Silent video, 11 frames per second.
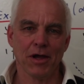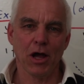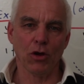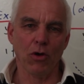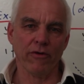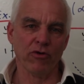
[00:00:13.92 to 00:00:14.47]

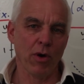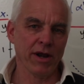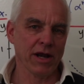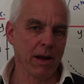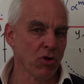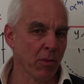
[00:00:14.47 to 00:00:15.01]
Hello
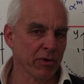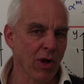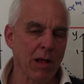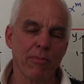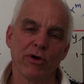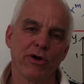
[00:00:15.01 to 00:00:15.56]
everyone, I'm Norman
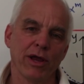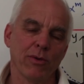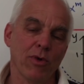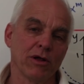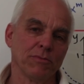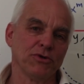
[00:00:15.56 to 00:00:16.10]
Wildberger and
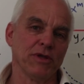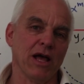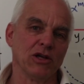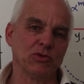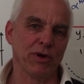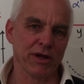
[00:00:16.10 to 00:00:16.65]
welcome to the
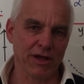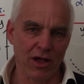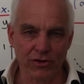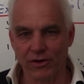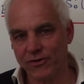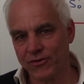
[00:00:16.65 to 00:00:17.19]
Algebraic
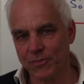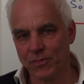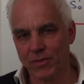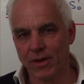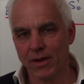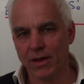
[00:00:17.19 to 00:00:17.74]
Calculus.
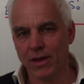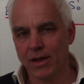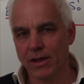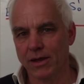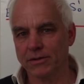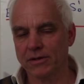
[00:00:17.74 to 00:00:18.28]

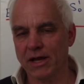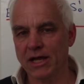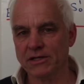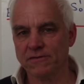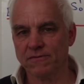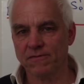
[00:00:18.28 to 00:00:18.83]
In
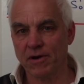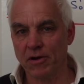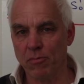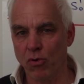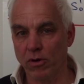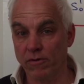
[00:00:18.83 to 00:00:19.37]
today's very
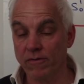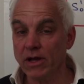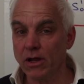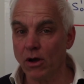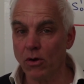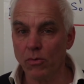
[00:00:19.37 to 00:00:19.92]
important
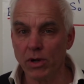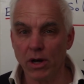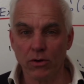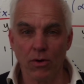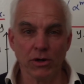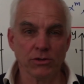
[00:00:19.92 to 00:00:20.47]
video, we
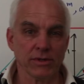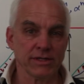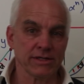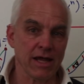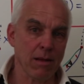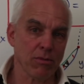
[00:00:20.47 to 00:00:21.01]
are going to
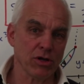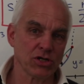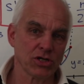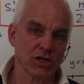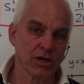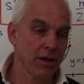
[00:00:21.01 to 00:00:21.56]

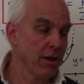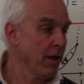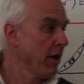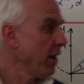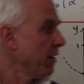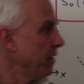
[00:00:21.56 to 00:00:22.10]
establish
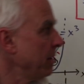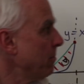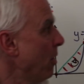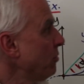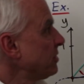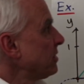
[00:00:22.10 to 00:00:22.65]
the
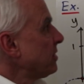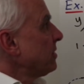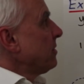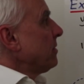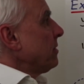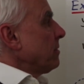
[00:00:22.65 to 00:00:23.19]
most
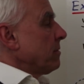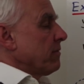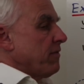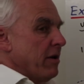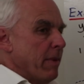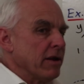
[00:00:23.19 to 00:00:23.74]

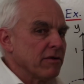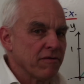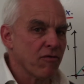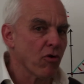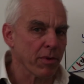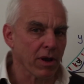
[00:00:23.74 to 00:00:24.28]
fundamental
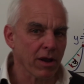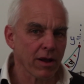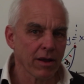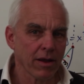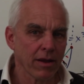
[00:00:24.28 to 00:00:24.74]
formula